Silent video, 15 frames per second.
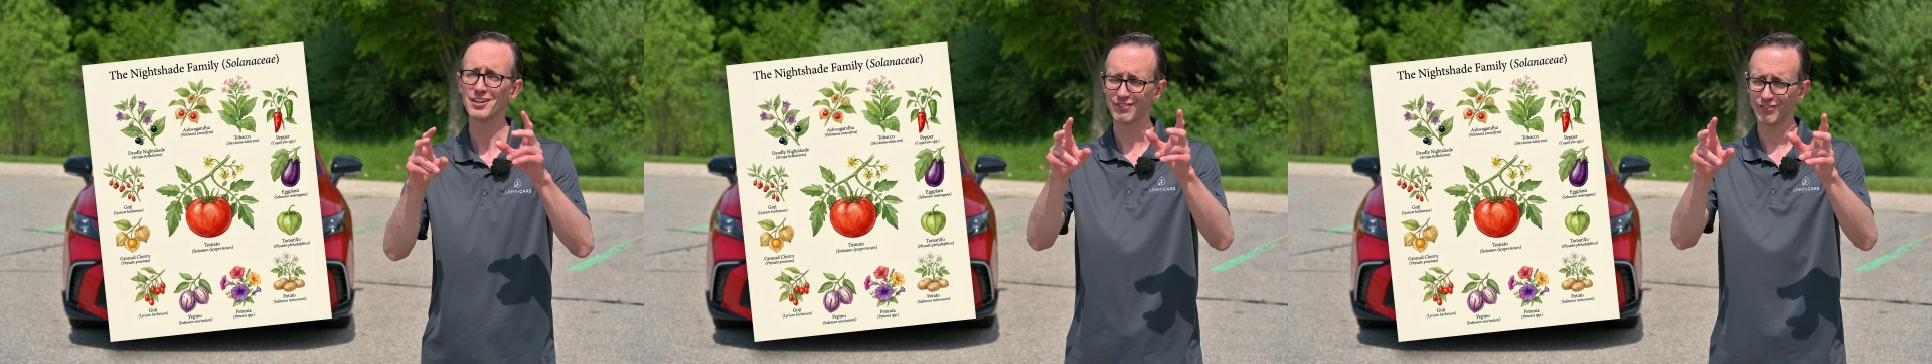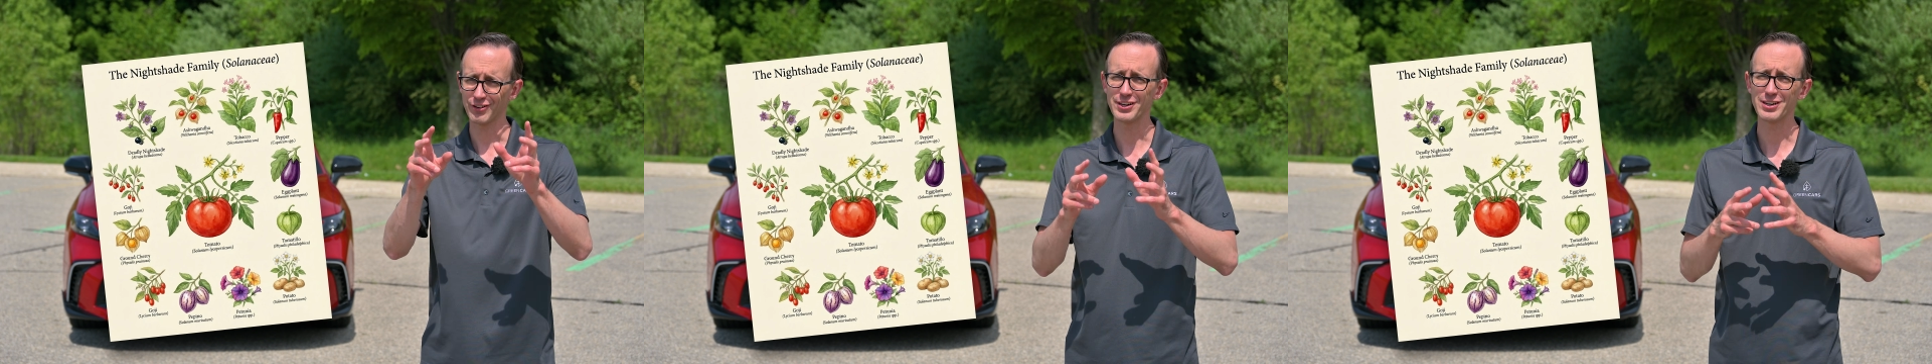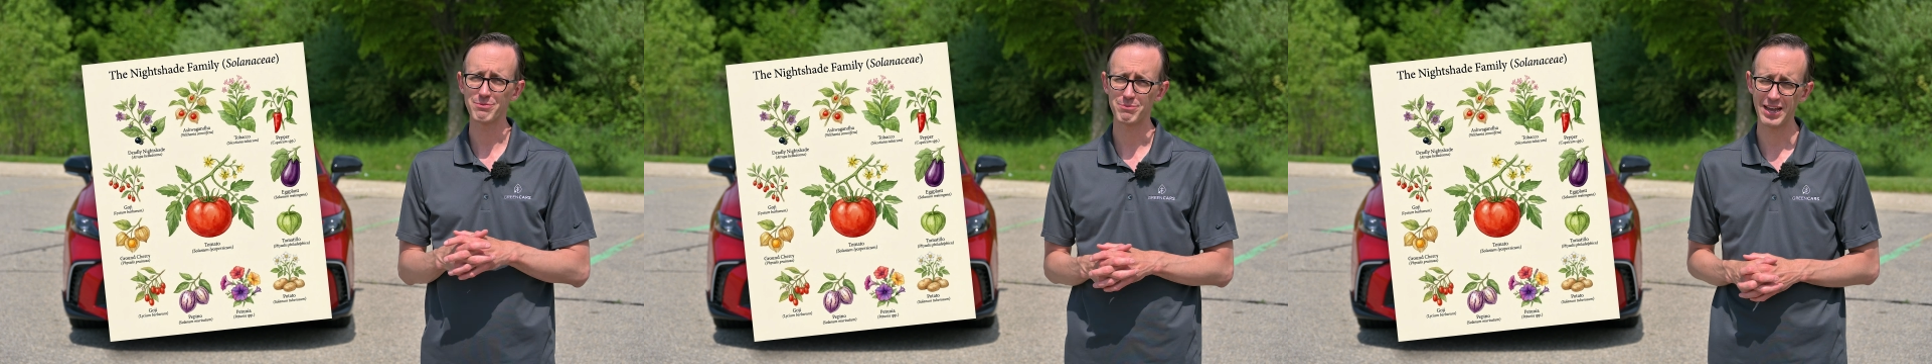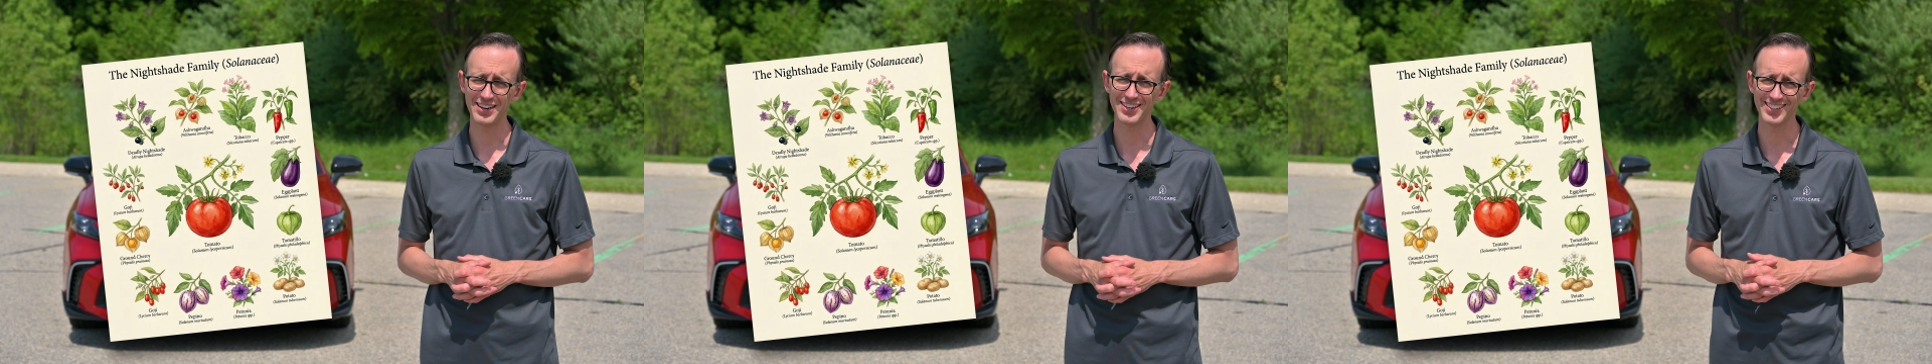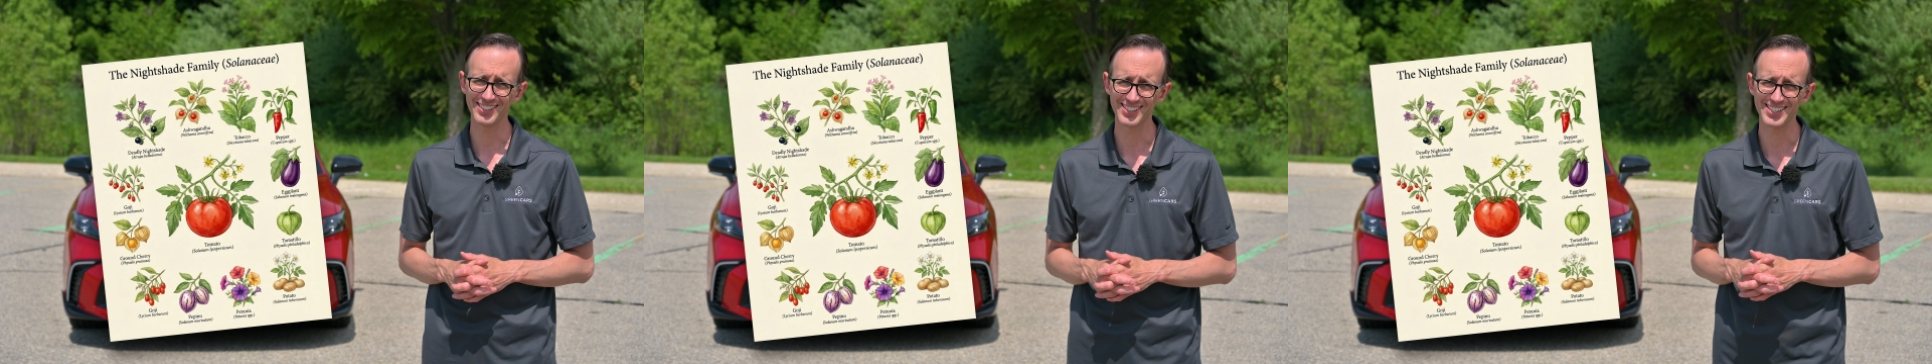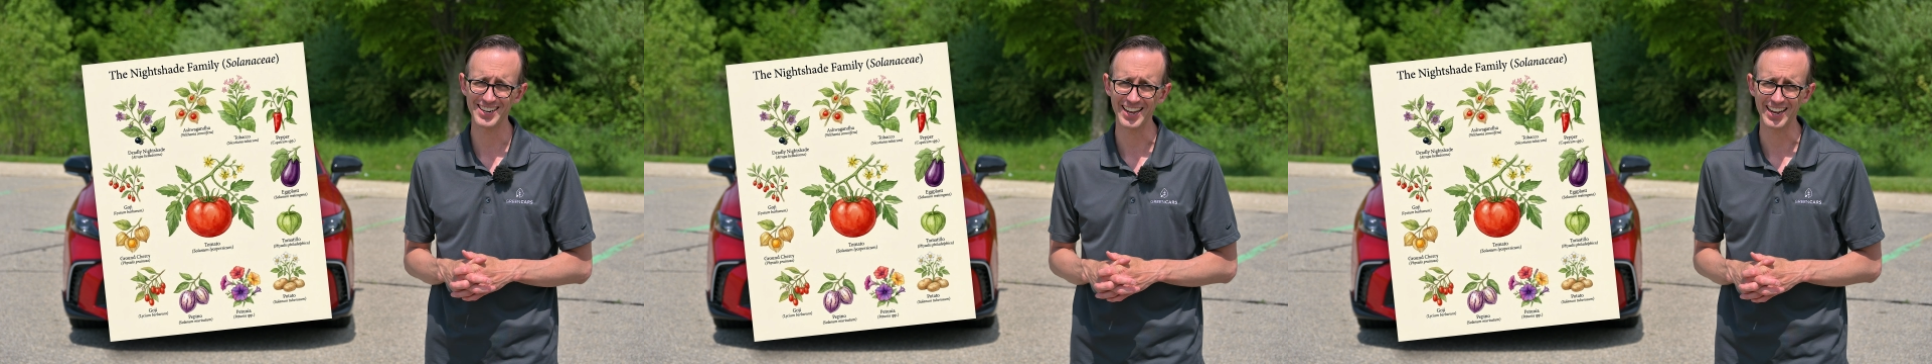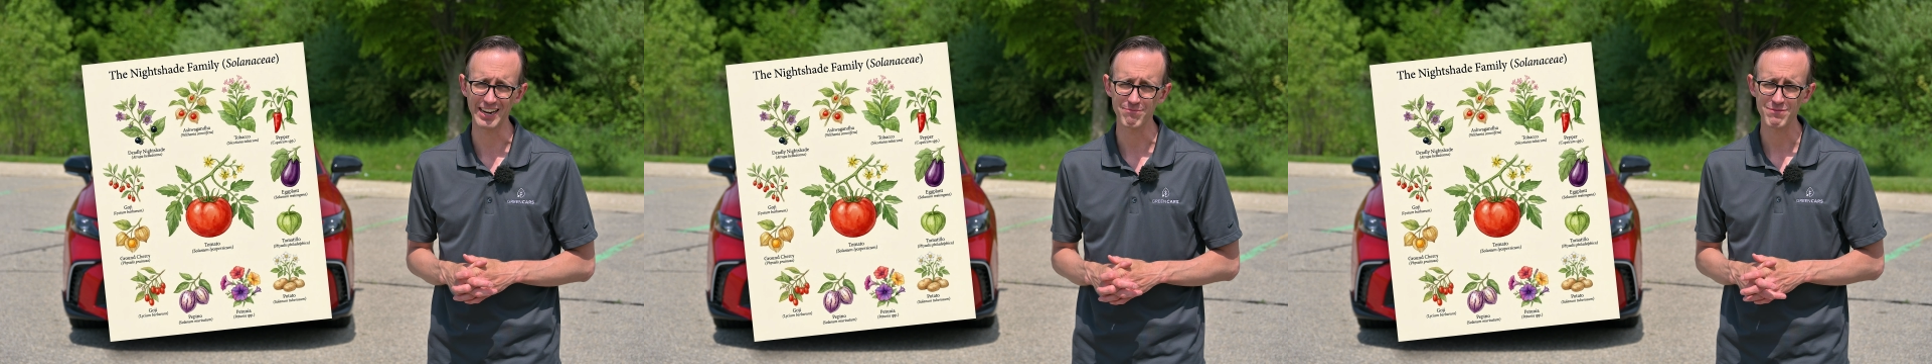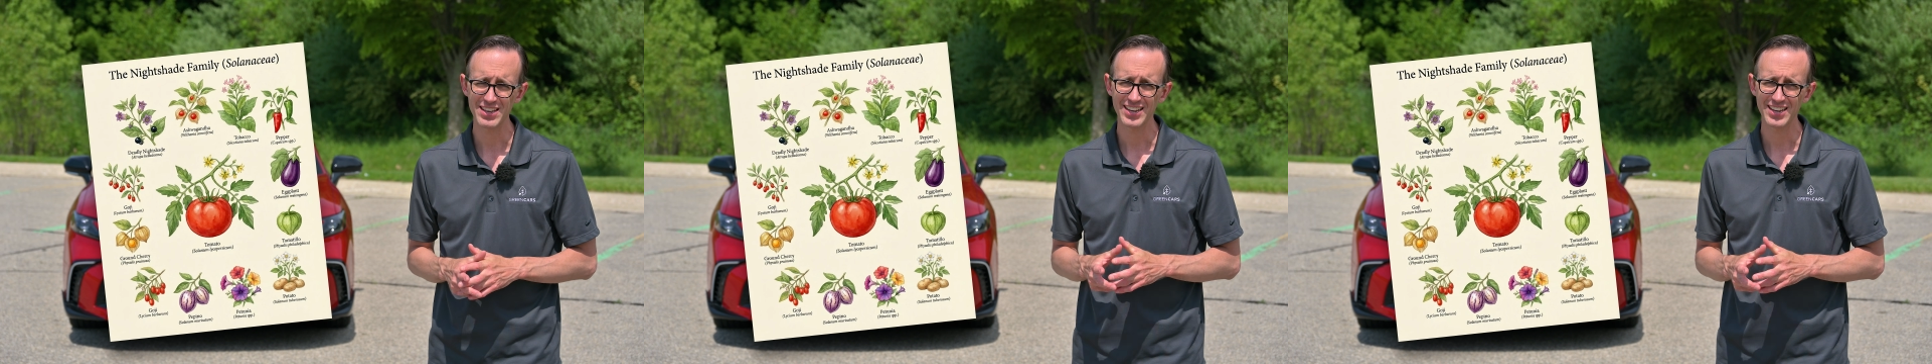for Independence Day.